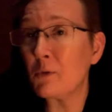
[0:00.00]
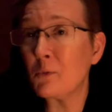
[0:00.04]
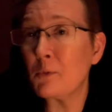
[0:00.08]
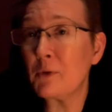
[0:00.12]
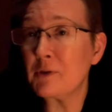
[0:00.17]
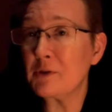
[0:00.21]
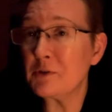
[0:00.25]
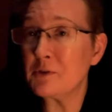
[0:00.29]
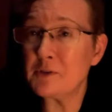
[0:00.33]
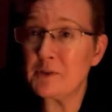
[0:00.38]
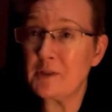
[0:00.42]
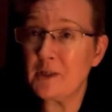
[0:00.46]
when
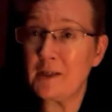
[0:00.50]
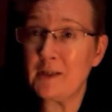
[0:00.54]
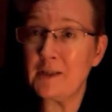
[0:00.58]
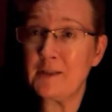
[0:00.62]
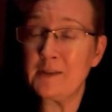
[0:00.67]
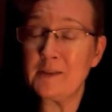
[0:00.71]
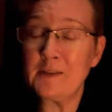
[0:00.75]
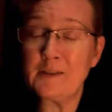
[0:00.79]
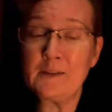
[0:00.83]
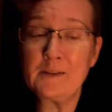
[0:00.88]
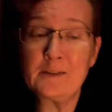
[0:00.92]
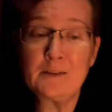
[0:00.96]
you're
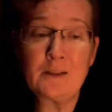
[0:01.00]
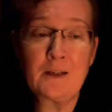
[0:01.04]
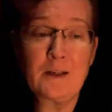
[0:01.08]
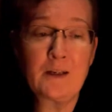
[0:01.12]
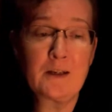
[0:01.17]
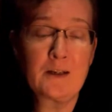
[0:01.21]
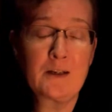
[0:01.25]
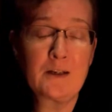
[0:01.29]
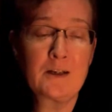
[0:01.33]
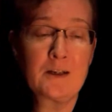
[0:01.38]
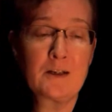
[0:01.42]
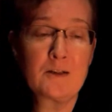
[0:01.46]
done.
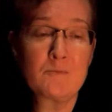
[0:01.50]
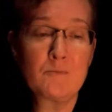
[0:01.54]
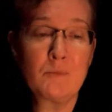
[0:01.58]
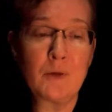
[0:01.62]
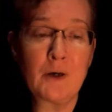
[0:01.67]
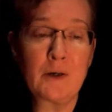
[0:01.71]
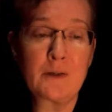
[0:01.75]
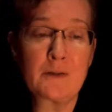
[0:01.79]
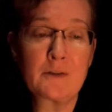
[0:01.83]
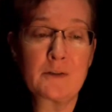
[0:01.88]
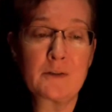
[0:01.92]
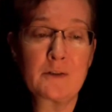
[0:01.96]

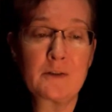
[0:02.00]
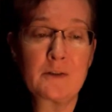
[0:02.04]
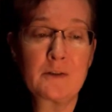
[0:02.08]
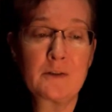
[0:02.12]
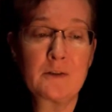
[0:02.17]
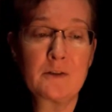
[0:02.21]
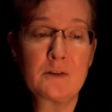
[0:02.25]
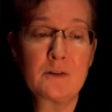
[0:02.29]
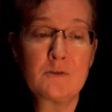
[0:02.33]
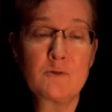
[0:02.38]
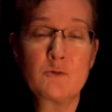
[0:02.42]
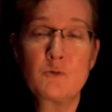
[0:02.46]
But
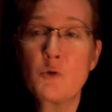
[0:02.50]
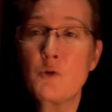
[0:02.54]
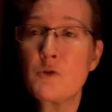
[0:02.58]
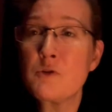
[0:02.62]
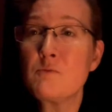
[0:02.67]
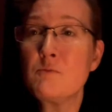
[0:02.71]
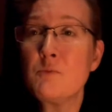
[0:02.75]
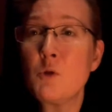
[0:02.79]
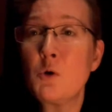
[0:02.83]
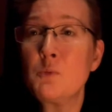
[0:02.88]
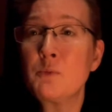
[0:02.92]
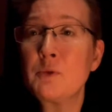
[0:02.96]
for the
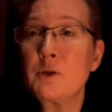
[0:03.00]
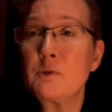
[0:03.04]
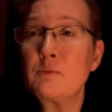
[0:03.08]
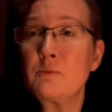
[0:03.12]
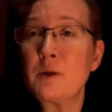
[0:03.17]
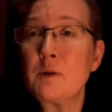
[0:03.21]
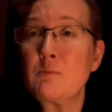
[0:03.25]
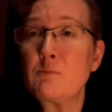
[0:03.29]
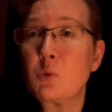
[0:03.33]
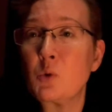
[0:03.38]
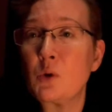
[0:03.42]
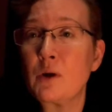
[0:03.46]
moment,
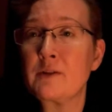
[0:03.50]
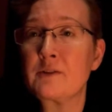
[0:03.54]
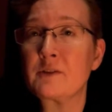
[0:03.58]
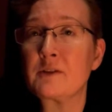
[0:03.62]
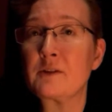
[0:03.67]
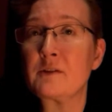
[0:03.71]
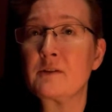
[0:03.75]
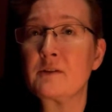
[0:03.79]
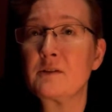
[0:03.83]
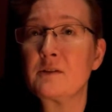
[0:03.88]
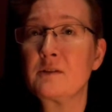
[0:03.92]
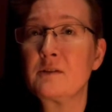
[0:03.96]
be
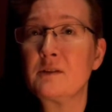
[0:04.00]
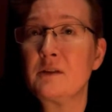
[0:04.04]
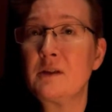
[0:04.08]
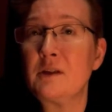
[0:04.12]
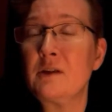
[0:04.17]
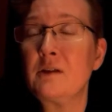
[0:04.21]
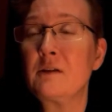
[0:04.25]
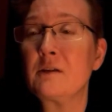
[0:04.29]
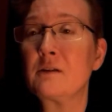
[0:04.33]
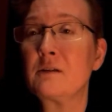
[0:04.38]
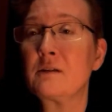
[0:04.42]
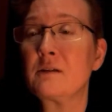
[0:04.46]
present
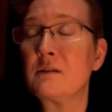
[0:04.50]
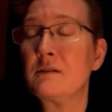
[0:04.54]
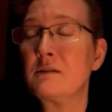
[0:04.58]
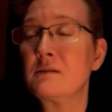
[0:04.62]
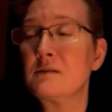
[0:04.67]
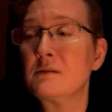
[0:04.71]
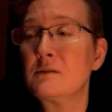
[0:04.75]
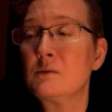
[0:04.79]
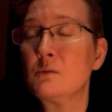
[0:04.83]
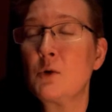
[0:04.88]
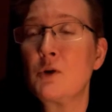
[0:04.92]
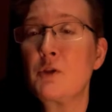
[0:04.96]
here
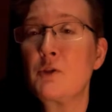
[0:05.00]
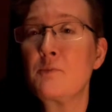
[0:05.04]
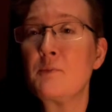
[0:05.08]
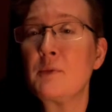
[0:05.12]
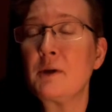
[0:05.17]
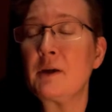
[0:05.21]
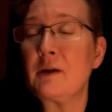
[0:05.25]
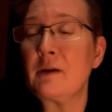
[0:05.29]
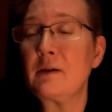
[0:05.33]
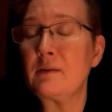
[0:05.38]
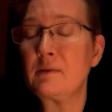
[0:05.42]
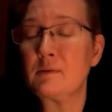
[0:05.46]
with
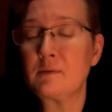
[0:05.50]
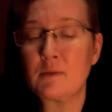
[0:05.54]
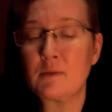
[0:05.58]
me.